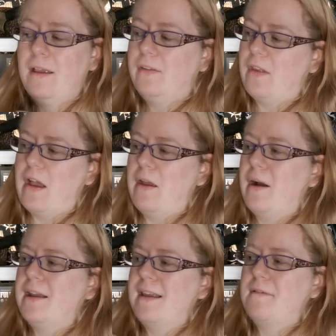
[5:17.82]
So
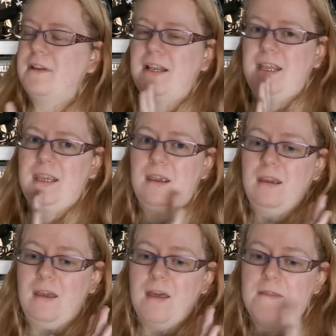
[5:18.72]
I definitely
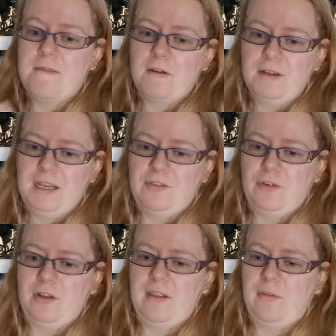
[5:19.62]
thoroughly
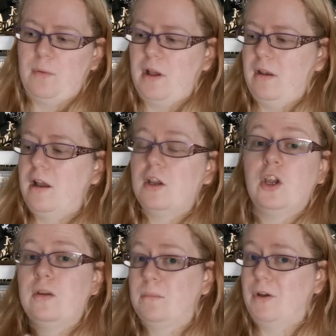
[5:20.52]
enjoyed this one. I
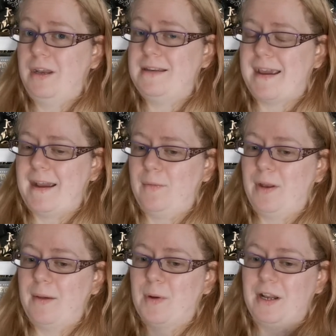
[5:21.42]
couldn't put it down,
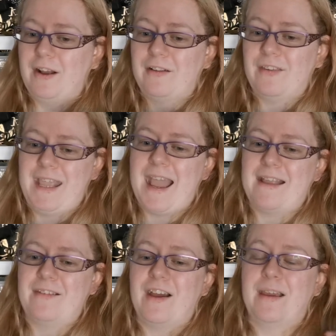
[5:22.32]
and when I got to the
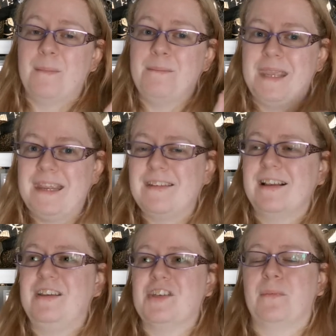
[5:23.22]
end, I
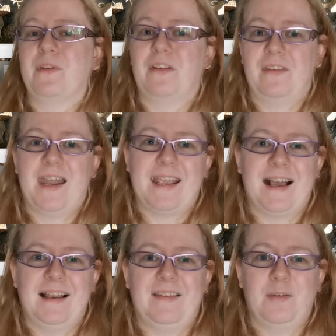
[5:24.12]
immediately jumped onto
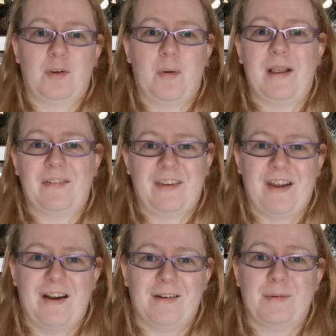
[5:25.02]
NetGalley to request an
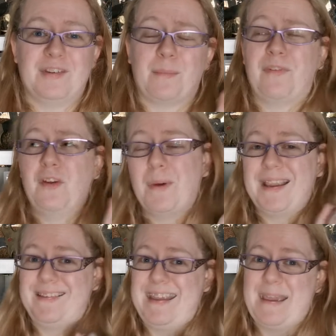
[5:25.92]
arc, which I'm still
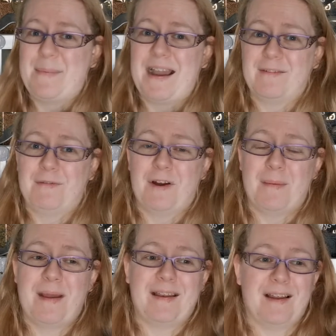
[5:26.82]
waiting to hear back
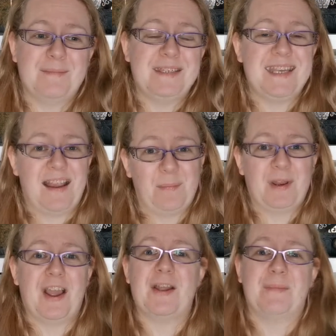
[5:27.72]
from, and I'm
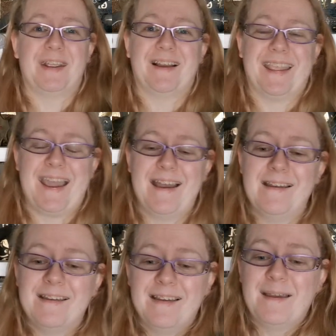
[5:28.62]
desperately hoping I get,